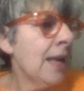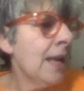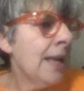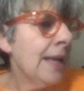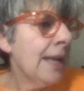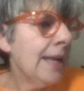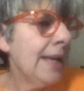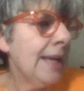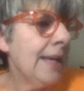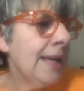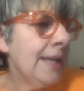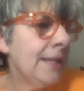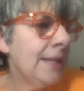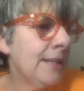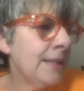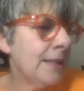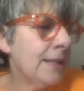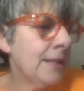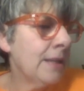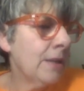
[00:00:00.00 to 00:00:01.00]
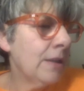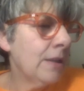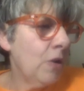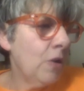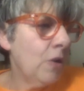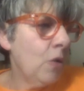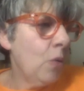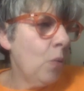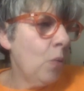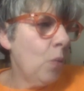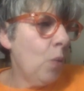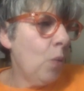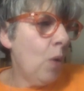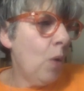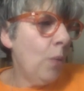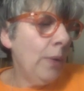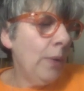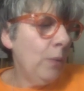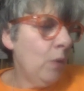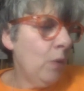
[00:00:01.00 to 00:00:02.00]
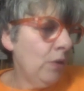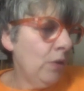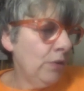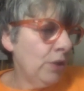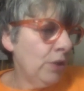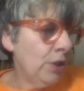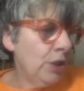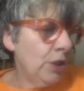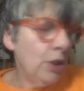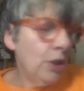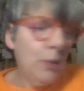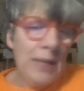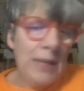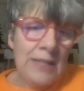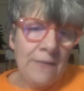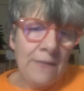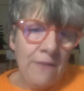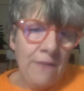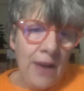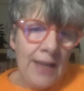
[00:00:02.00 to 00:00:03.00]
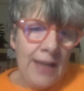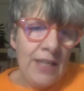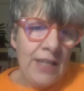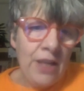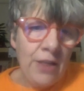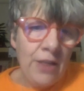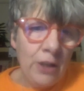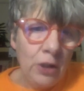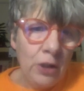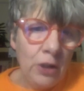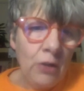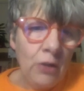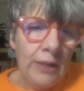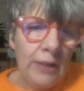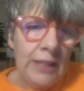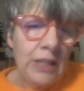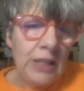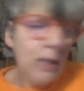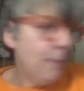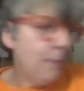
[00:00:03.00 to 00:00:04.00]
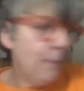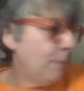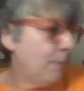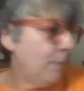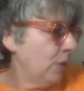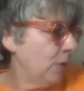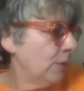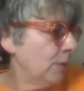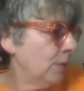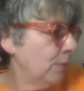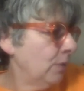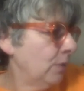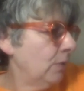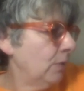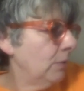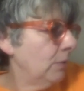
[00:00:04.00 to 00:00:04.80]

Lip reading: is, what we want to do is find the longest possible